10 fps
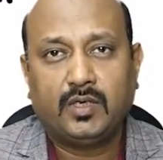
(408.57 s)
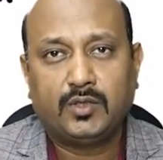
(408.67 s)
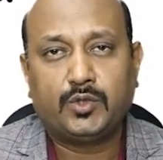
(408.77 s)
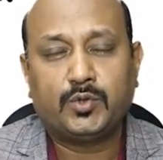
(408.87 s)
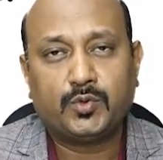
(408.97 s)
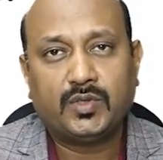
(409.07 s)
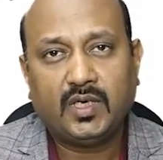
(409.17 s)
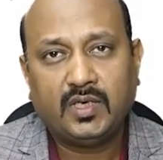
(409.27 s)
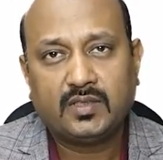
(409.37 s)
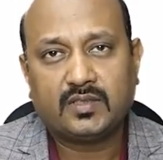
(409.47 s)
due to
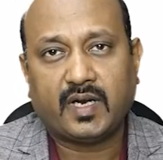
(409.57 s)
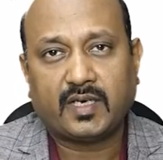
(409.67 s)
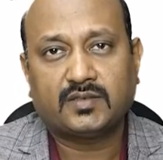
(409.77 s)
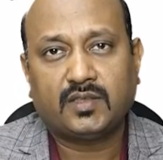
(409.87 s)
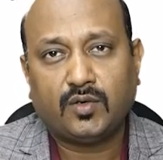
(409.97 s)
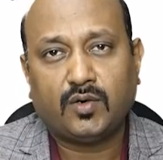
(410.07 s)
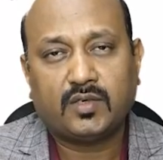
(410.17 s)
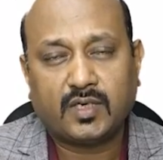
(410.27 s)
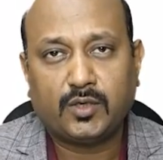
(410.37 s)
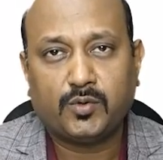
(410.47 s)
the traction or
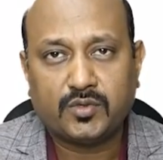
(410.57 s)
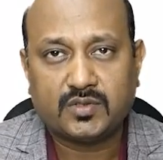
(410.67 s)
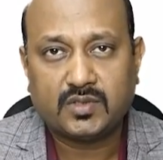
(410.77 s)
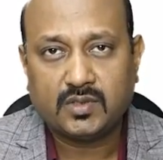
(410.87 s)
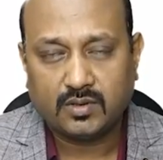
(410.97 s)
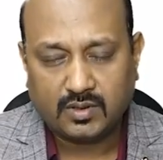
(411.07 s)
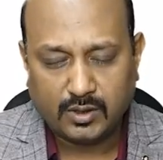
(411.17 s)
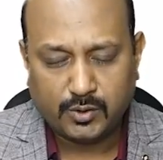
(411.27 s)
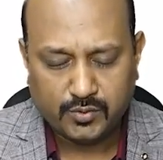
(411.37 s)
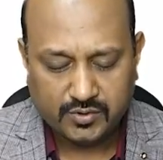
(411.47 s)

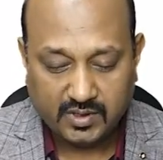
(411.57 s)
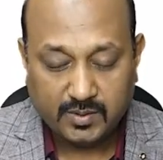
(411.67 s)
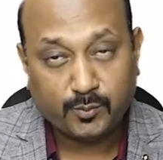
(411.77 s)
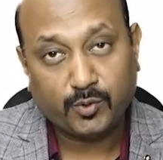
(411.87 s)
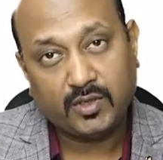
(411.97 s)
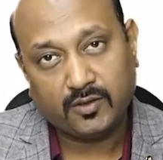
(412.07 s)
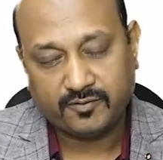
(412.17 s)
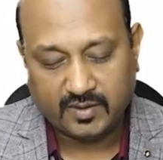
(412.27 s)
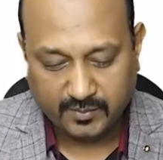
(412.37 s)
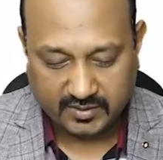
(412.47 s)
continuously pulling of
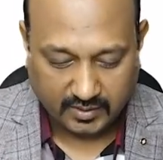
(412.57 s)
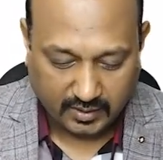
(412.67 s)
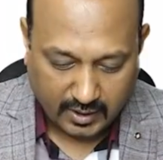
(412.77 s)
the muscle.